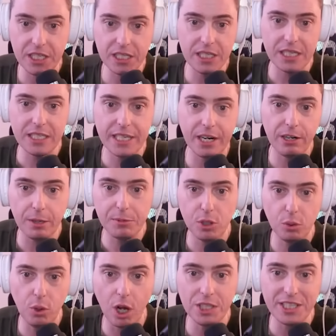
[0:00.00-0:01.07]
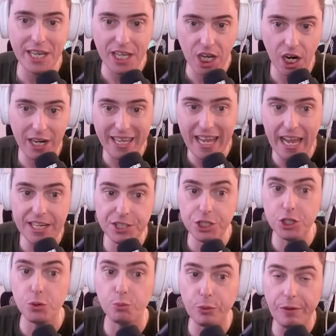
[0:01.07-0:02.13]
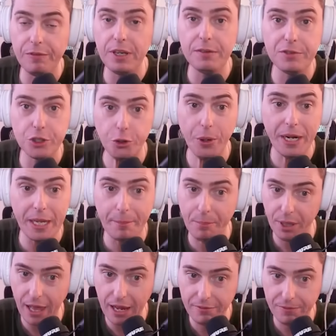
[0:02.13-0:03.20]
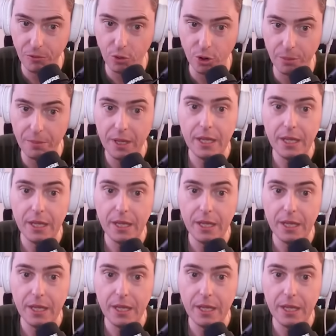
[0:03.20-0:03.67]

is gearing up to launch a cutting edge derivatives trading platform,